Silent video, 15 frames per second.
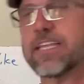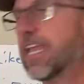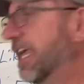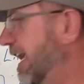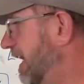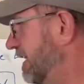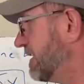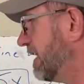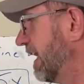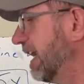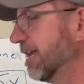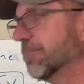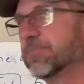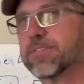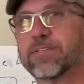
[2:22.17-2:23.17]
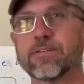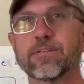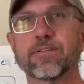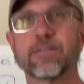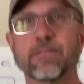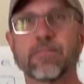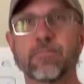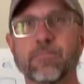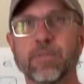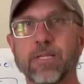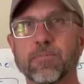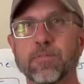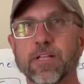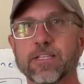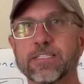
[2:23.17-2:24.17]
A times B
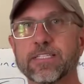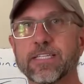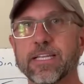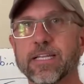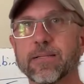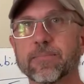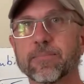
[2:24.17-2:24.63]
plus C,